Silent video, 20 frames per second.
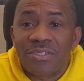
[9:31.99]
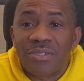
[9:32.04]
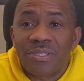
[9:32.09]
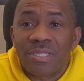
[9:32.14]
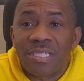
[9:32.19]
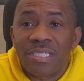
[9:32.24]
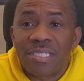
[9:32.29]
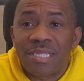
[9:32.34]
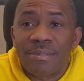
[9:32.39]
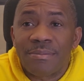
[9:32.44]

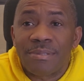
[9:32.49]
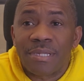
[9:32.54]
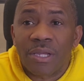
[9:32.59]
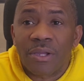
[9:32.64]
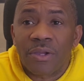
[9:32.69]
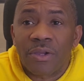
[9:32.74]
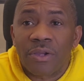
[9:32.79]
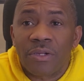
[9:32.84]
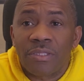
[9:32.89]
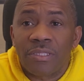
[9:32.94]
So this same
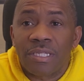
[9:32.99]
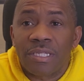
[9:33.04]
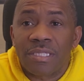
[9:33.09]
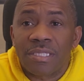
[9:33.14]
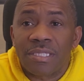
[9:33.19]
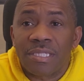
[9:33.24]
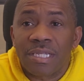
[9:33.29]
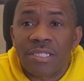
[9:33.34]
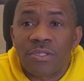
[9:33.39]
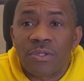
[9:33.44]
2
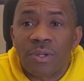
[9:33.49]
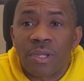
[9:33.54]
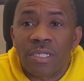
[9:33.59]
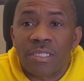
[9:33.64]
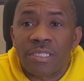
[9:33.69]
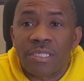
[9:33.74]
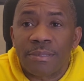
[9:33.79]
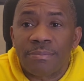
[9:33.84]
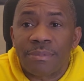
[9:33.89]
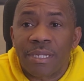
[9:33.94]
Corinthians, let's
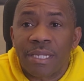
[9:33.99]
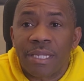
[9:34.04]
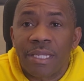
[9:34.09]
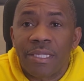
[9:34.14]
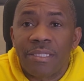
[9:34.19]
look at chapter